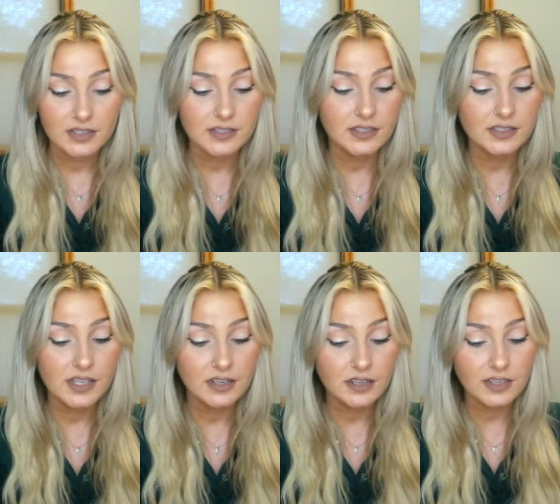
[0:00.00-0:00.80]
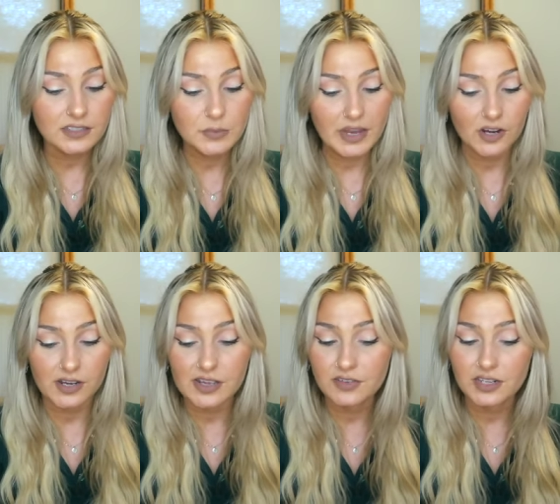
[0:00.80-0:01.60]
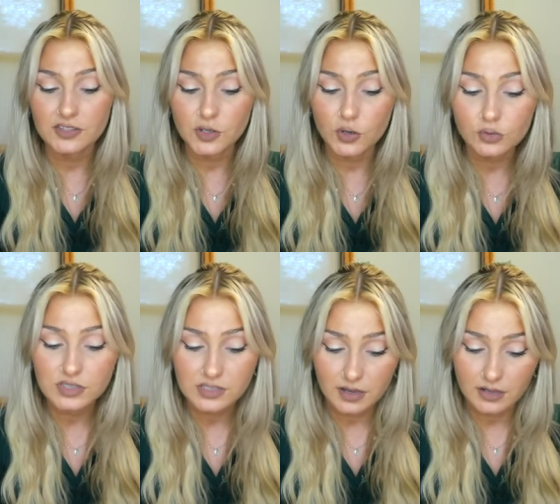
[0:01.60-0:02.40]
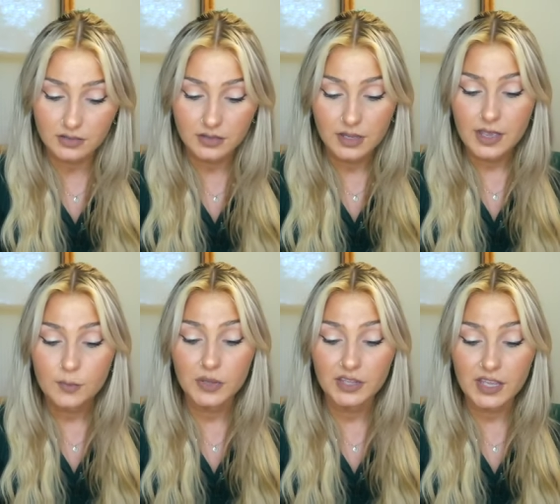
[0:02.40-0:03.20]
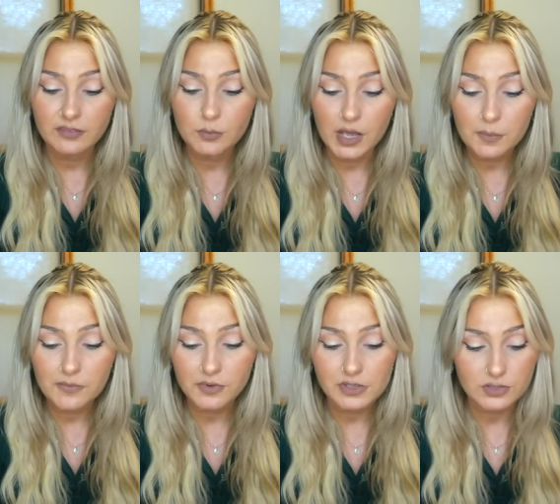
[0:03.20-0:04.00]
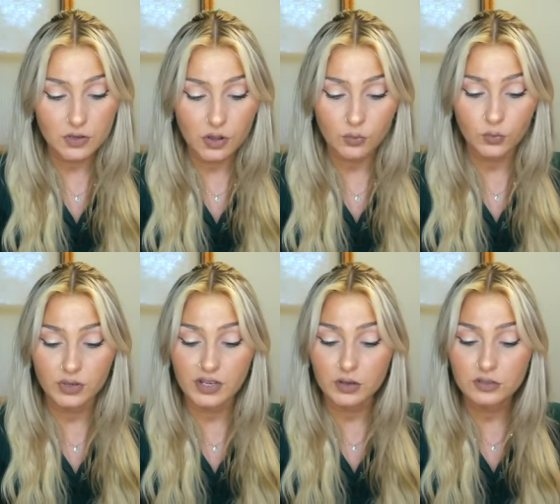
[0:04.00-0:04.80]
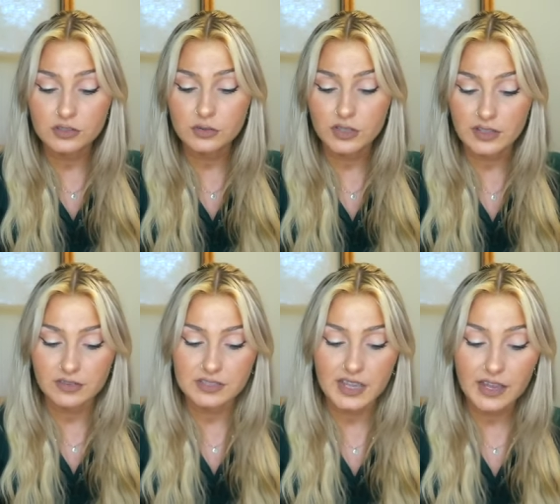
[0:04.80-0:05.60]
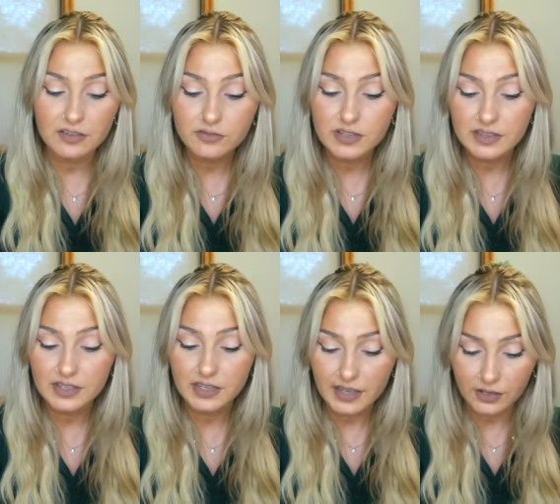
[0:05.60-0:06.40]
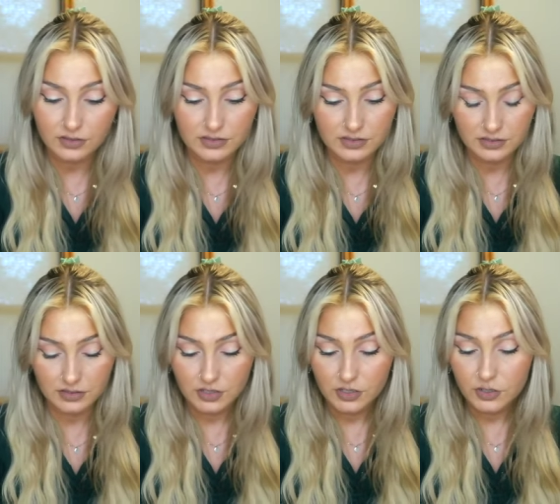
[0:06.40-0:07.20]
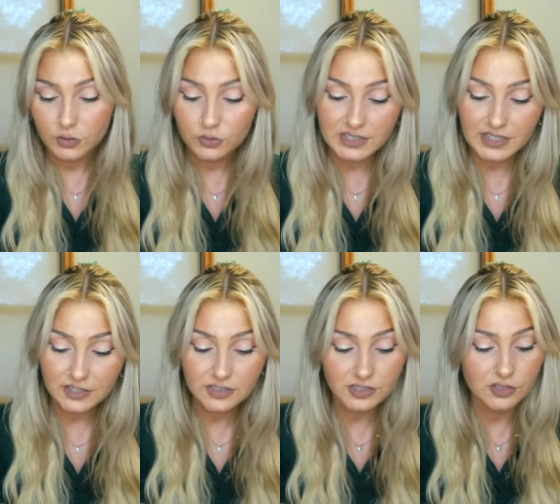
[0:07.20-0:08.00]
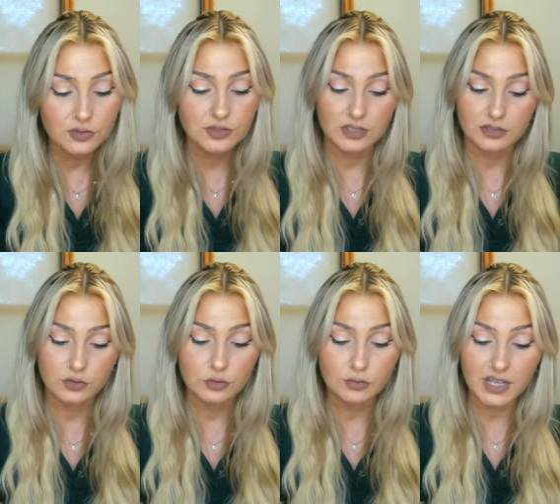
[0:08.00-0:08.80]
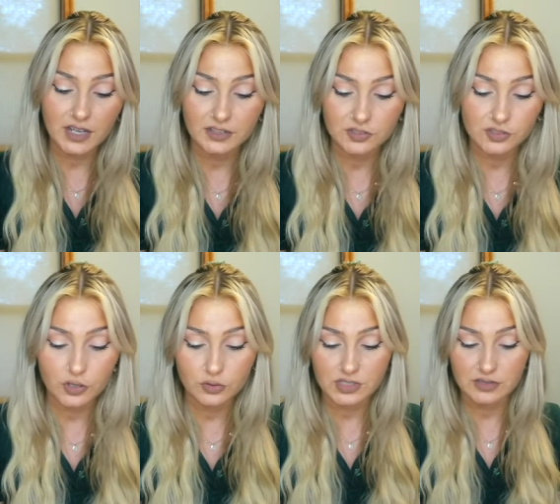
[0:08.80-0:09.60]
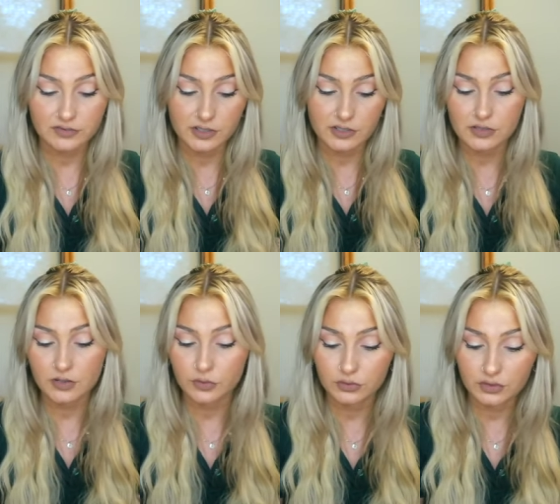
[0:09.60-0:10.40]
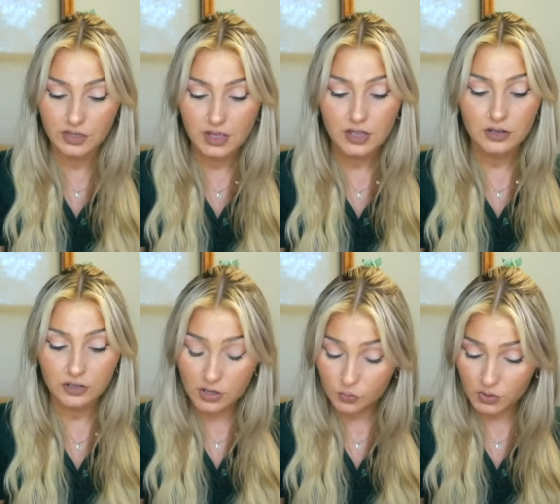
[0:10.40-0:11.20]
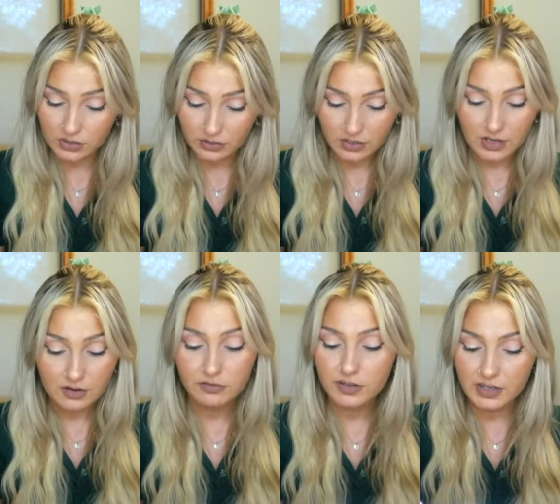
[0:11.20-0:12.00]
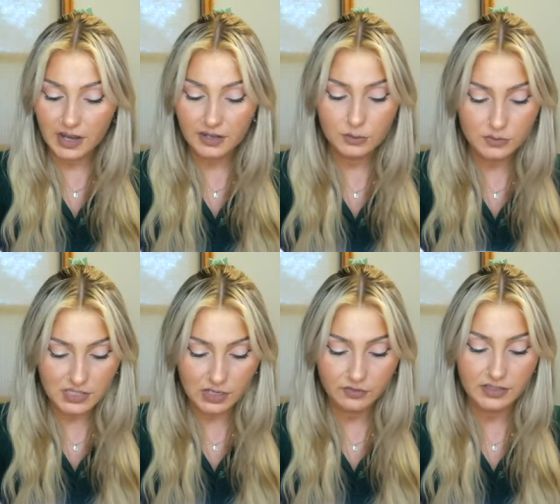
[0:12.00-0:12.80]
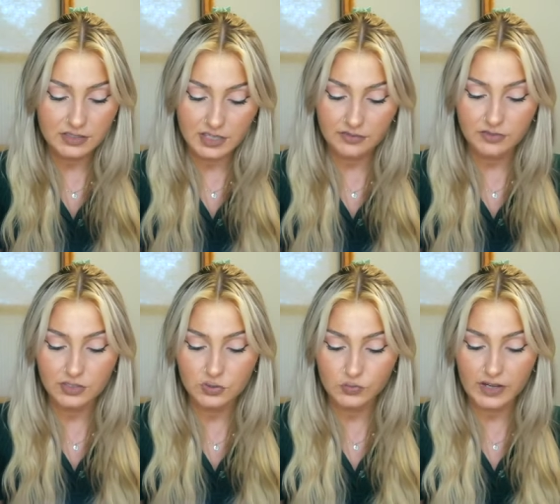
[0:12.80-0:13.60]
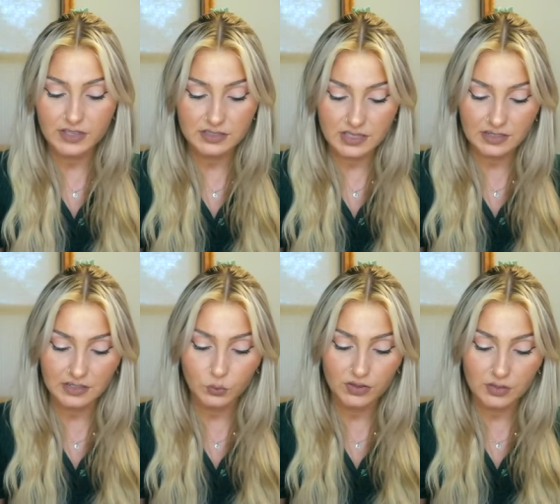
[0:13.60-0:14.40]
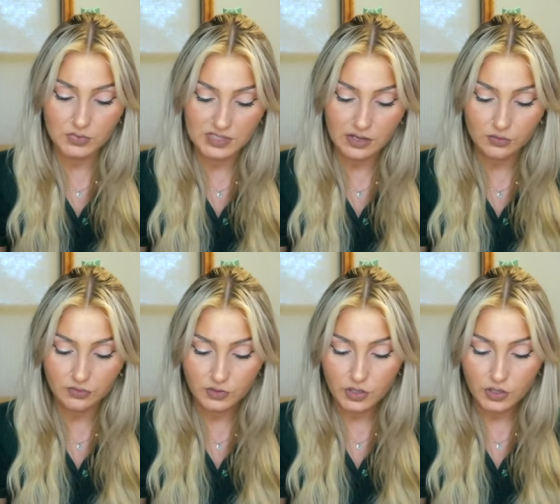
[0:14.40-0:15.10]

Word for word: Since he did not spare even his own son, but gave him up for us all, won't he also give us everything else? Who dares accuse us, whom God has chosen for his own? No one. For God himself has given us right standing with himself.